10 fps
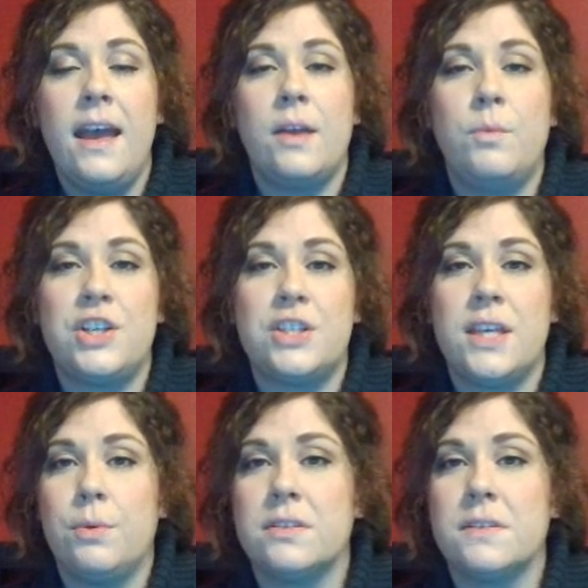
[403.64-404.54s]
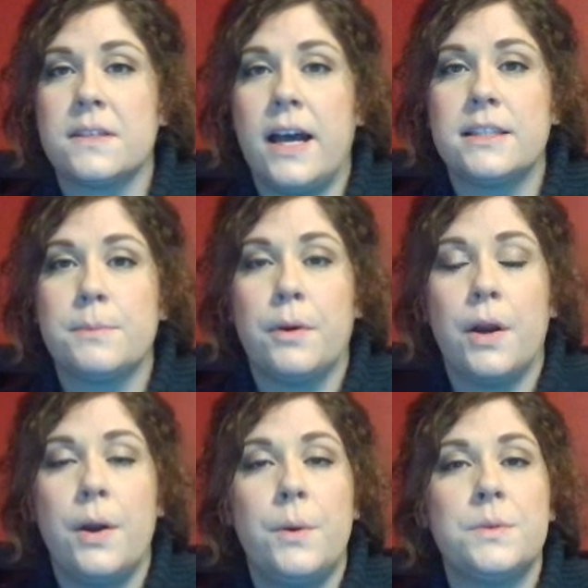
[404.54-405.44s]
in which they will discuss
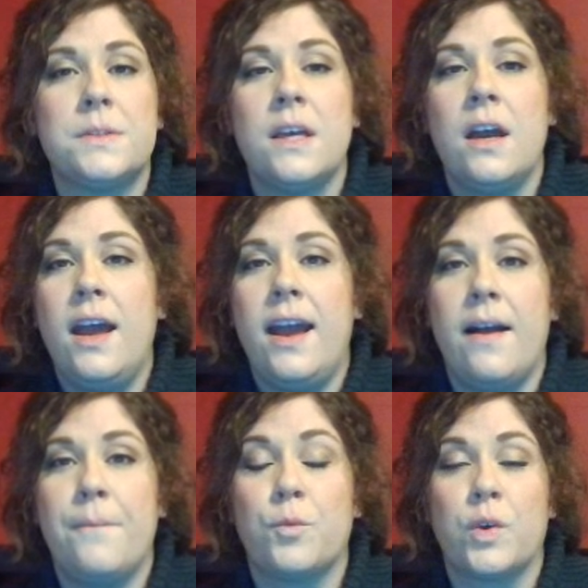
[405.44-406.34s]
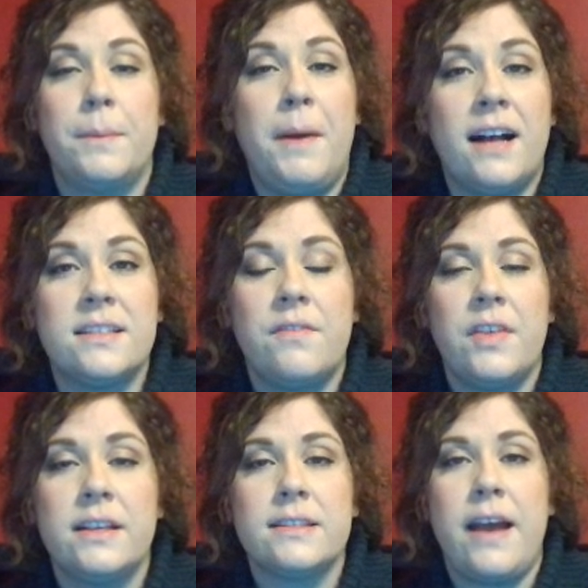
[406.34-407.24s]
pros, really positive
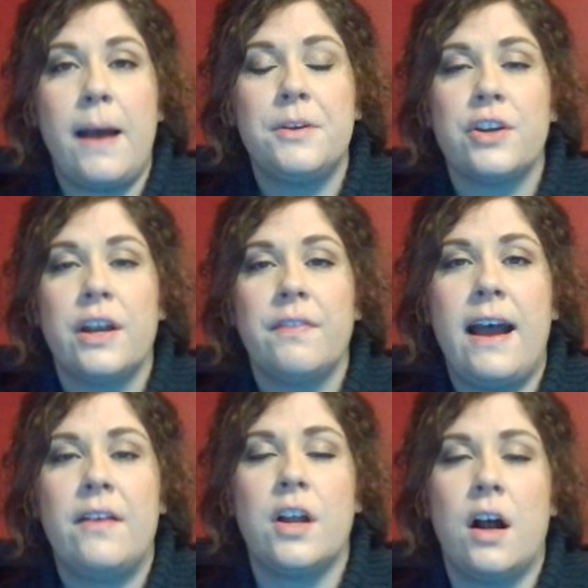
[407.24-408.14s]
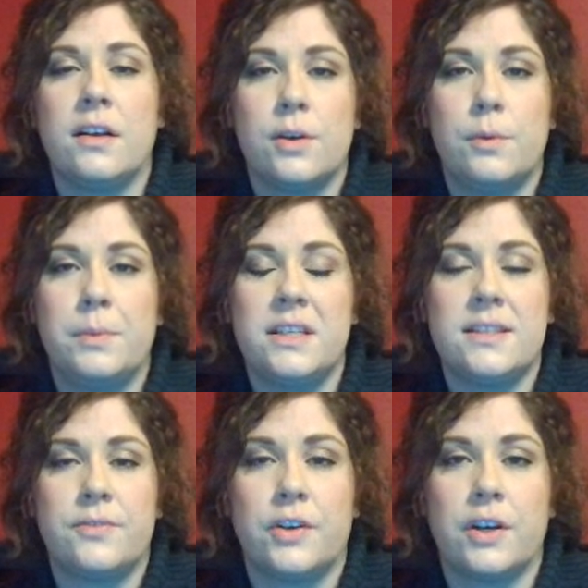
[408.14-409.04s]
things that happened during that, and then also
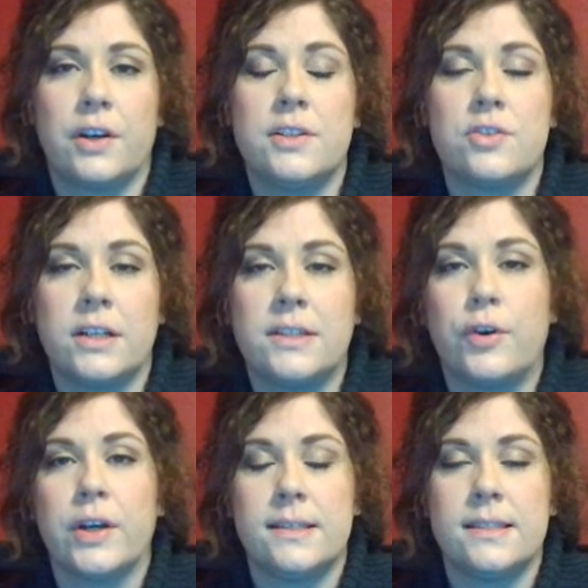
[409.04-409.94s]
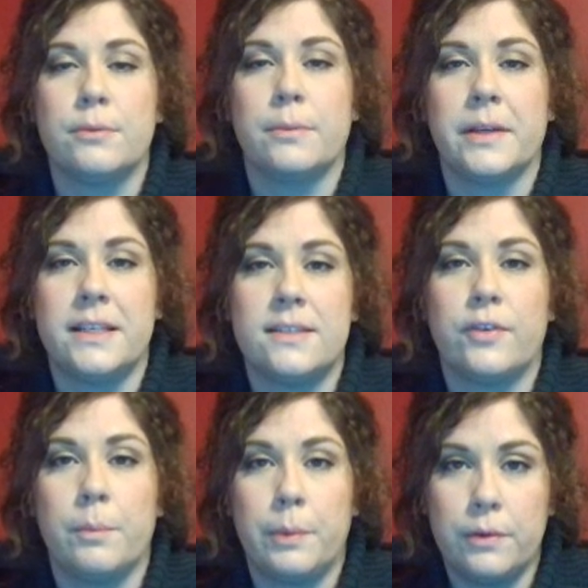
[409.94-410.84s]
places for constructive criticism or places
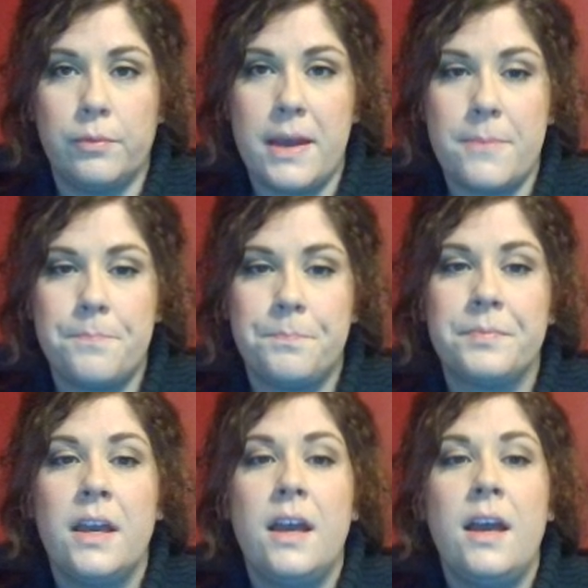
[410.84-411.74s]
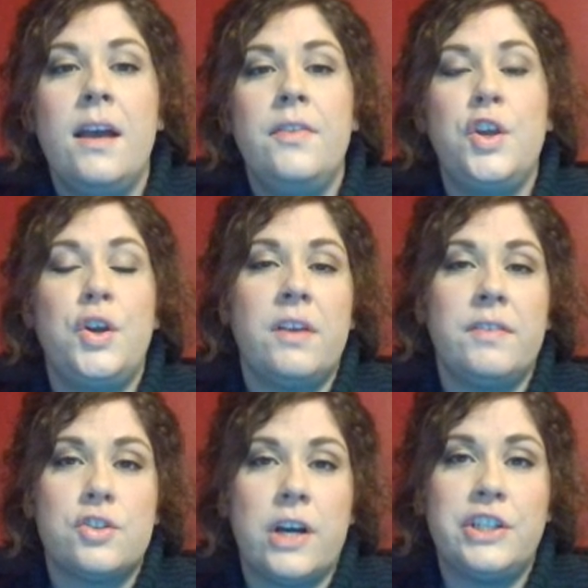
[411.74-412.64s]
for improvement. The unit of
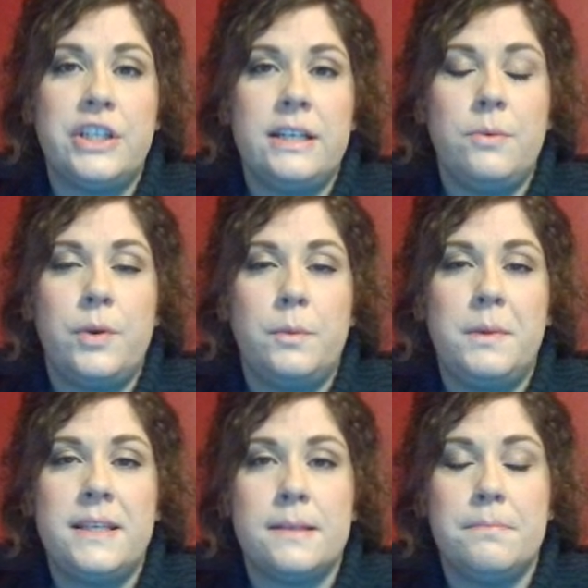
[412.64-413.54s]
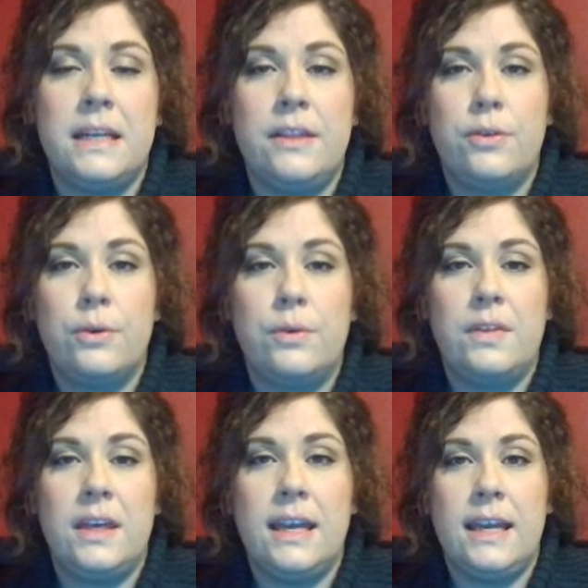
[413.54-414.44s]
instruction will be submitted through
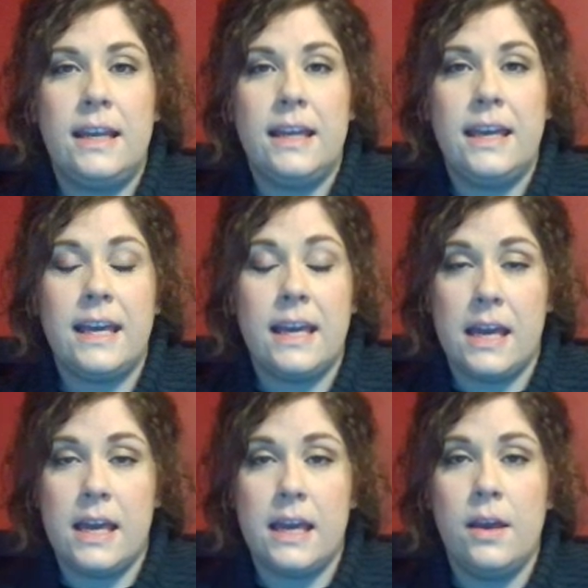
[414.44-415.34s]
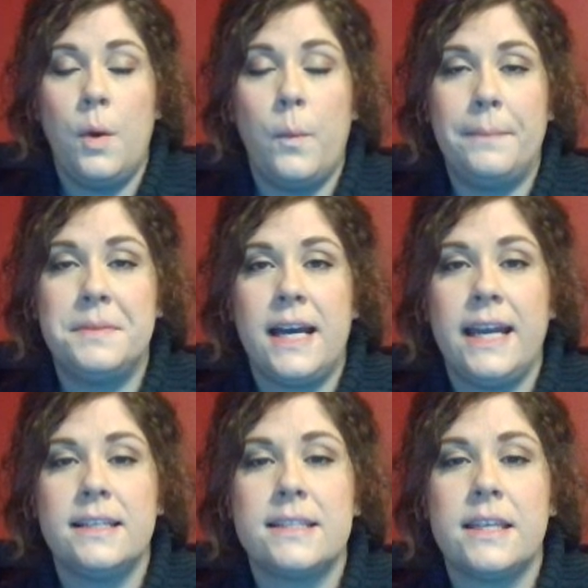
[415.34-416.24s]
the NEE
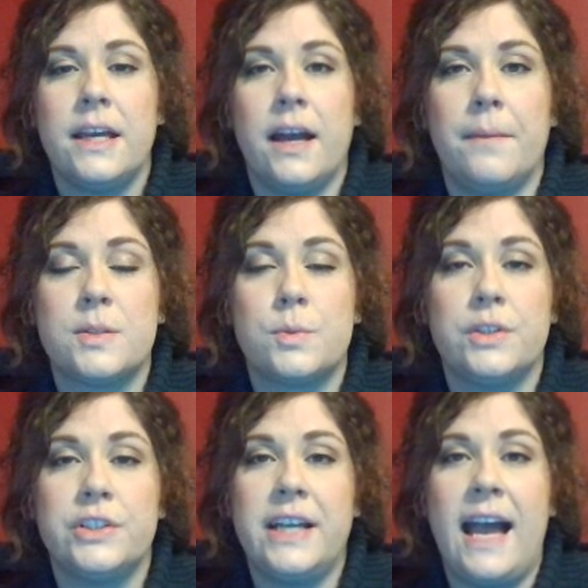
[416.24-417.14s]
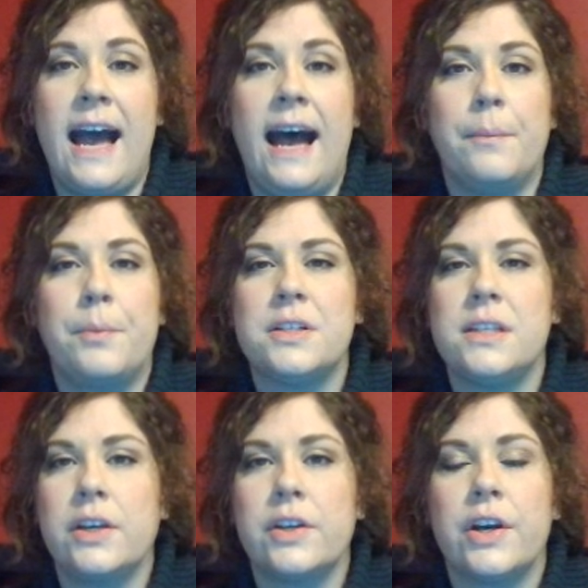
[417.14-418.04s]
website. This will look at
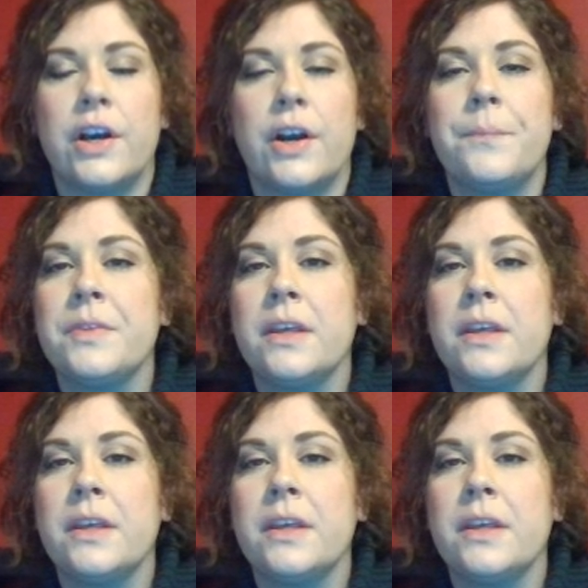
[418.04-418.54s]
particular